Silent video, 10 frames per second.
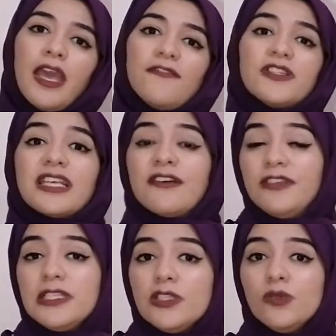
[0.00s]
if it's a
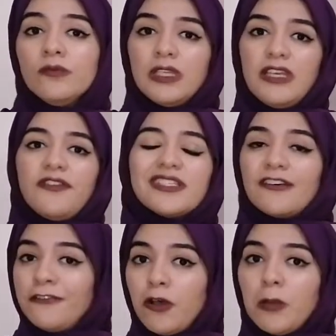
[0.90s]
video, if it's a
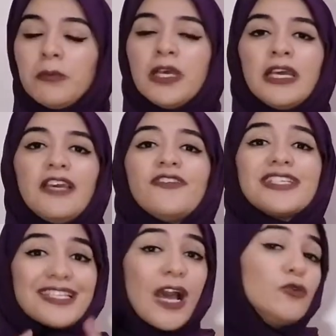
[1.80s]
film, if it's
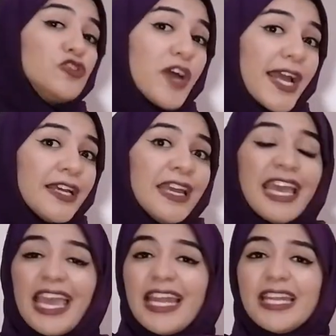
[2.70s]
a soundtrack,
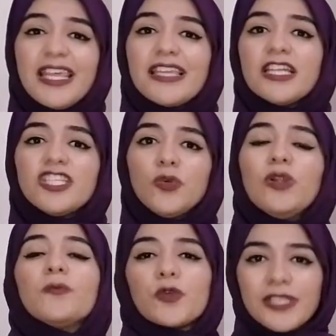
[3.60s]
anything that you
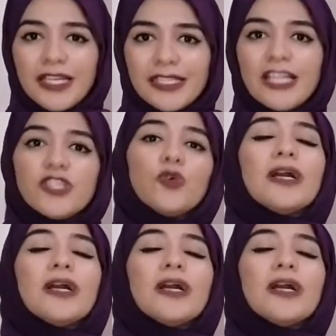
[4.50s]
will present and talk